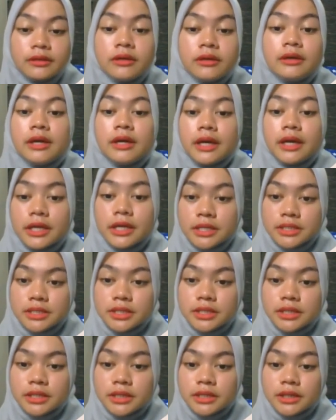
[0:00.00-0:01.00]

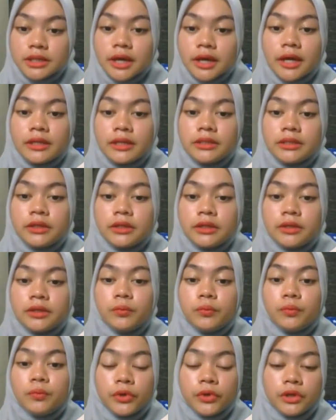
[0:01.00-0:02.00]
Asia, and the
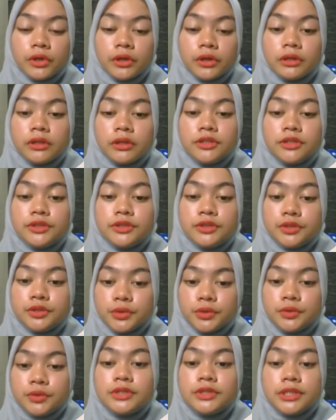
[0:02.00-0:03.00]
world through
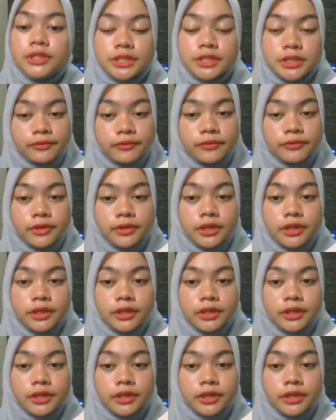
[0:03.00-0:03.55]
history,